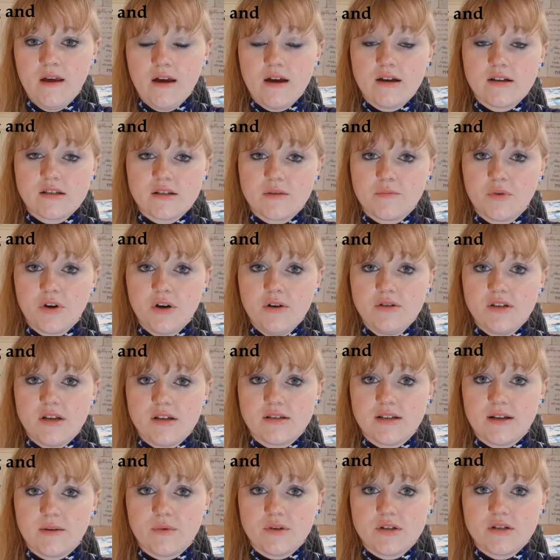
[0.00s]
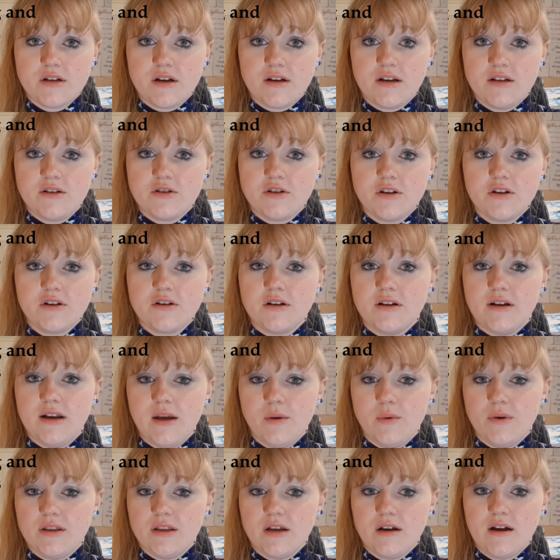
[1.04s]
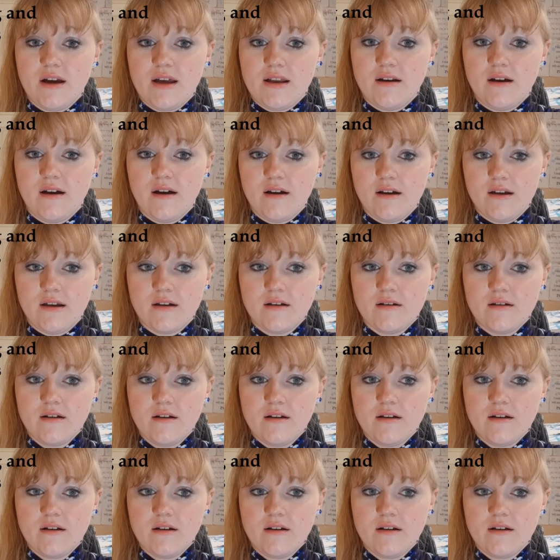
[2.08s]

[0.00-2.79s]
as the processing was done internally with their NI,